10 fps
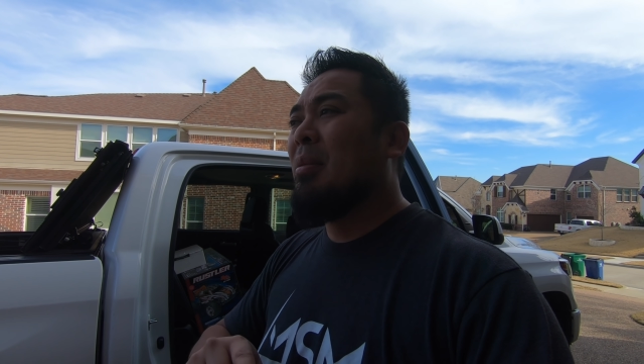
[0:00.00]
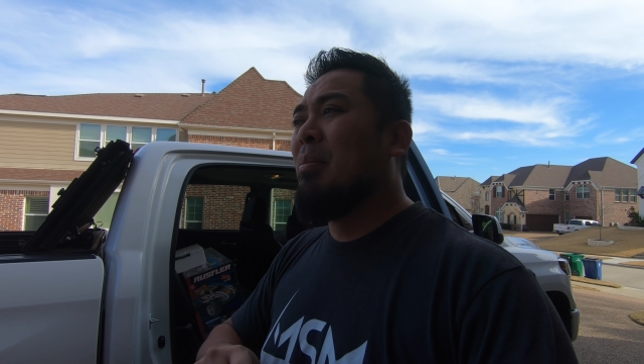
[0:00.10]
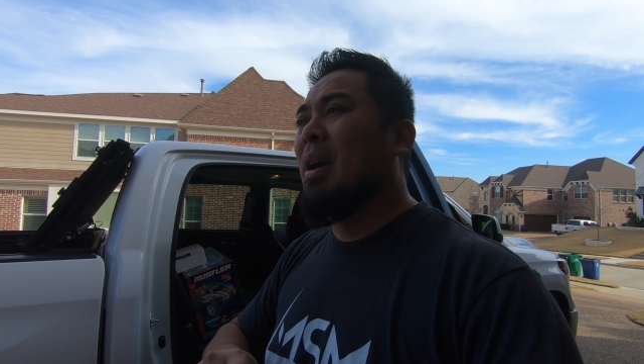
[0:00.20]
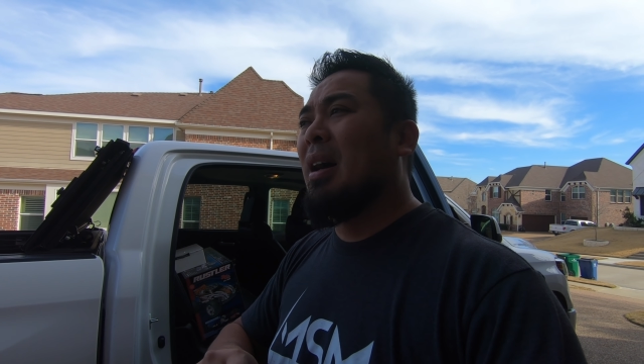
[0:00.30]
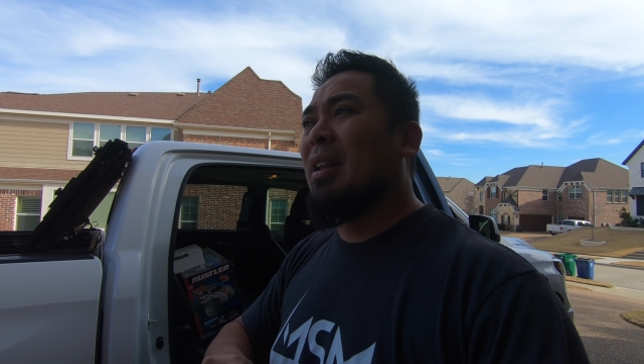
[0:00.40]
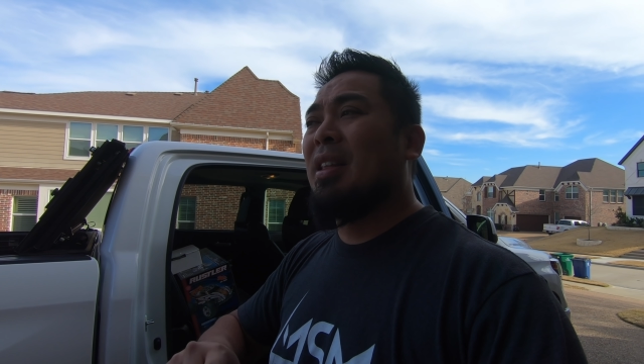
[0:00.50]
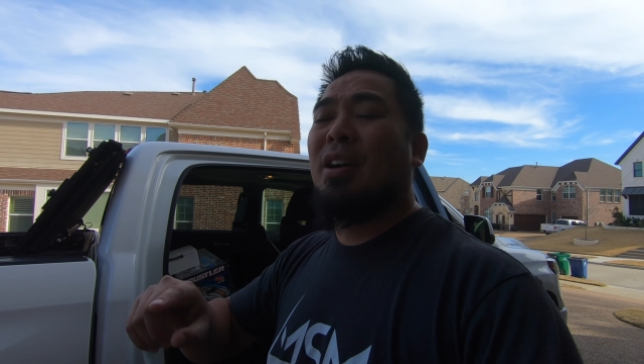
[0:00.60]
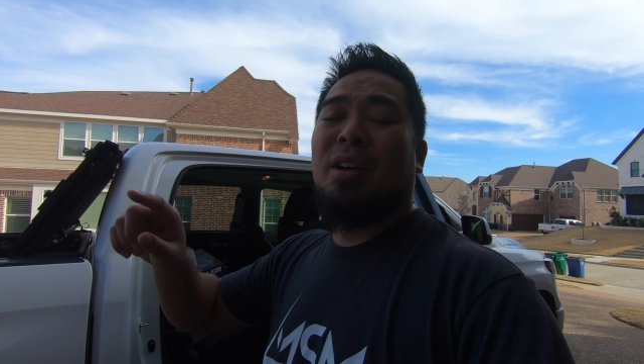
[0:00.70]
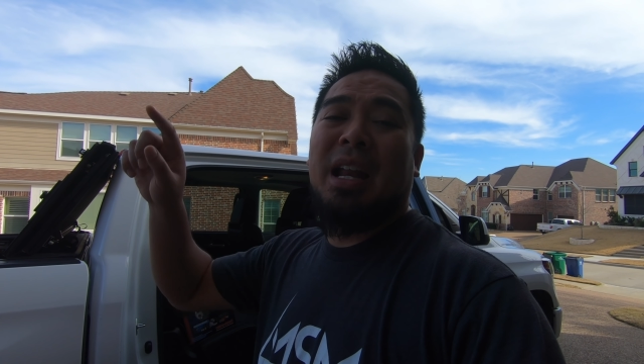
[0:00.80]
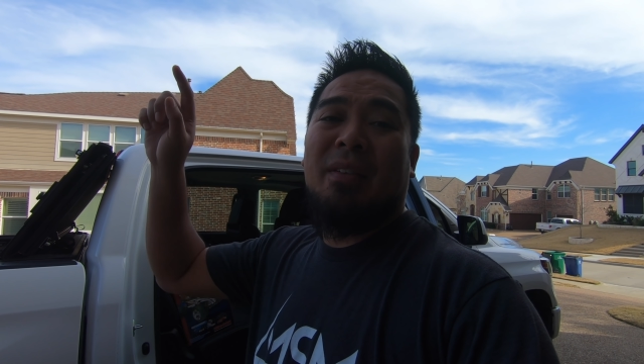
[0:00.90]
but they
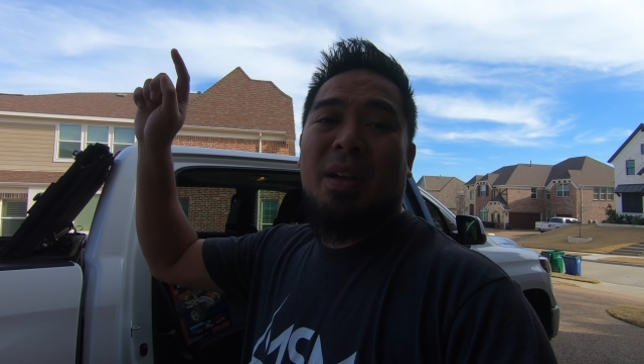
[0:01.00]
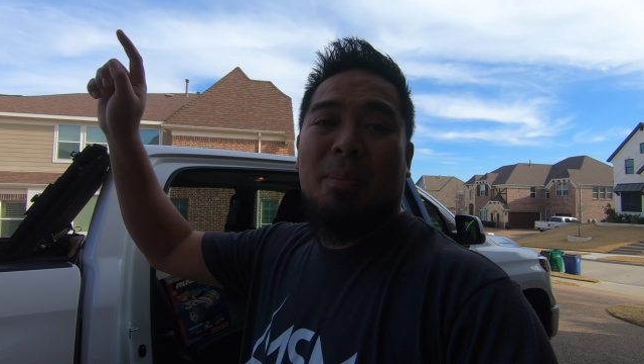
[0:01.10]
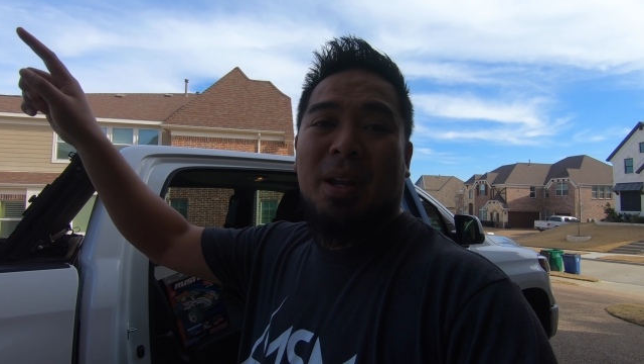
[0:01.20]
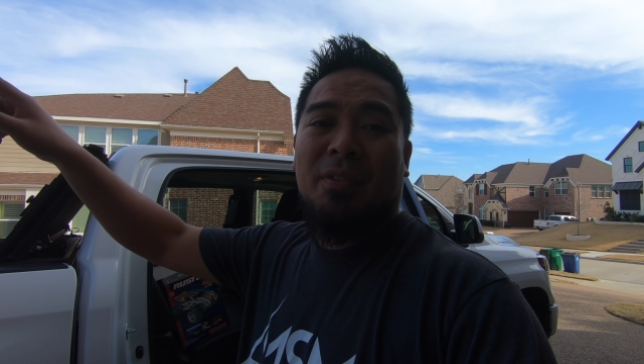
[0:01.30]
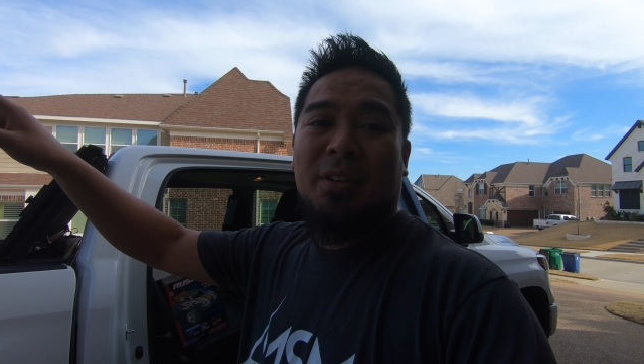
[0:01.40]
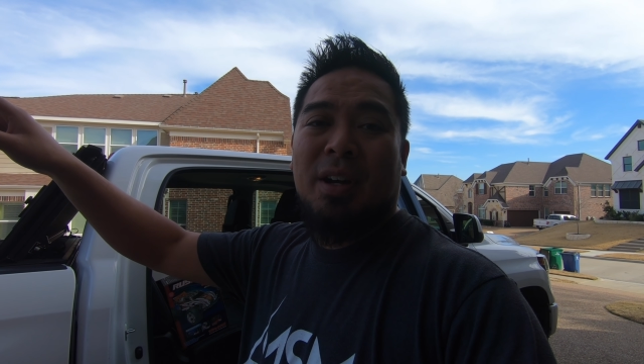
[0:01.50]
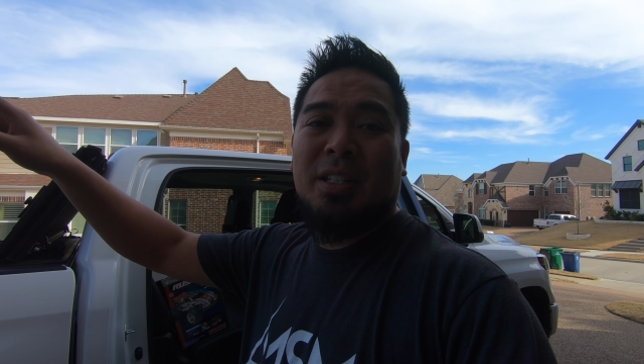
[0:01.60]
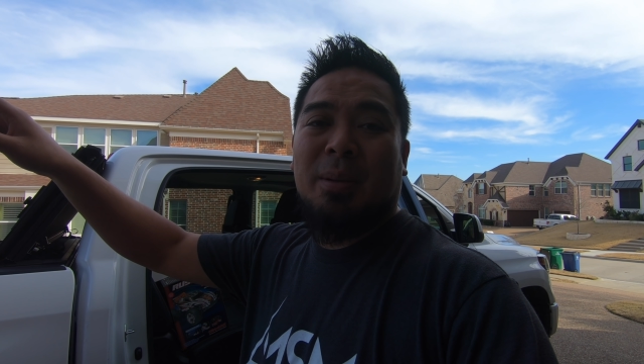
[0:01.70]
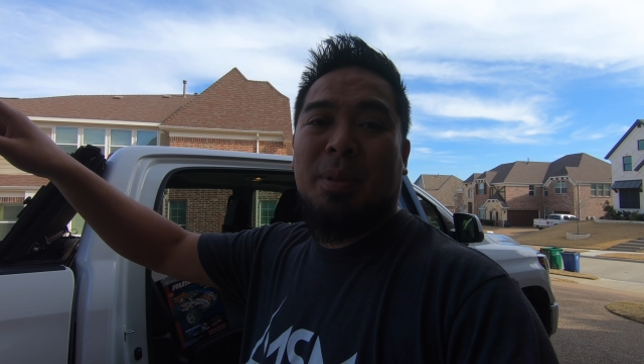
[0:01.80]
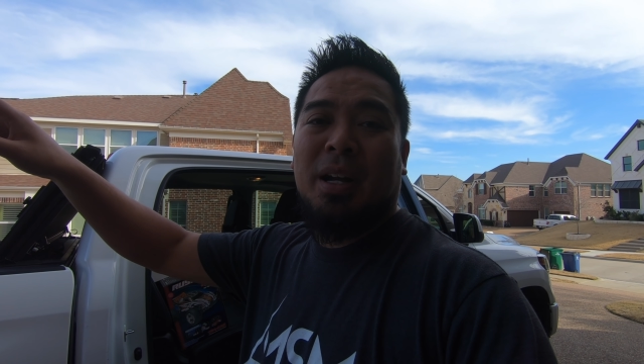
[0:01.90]
are going to have that benefit
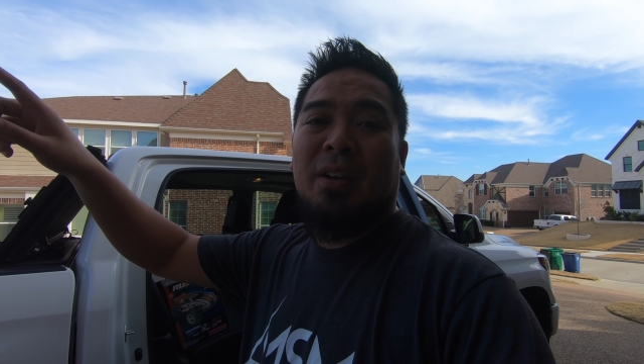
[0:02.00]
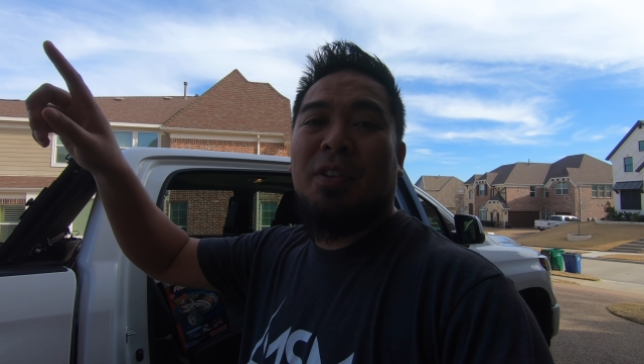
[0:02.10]
race up there.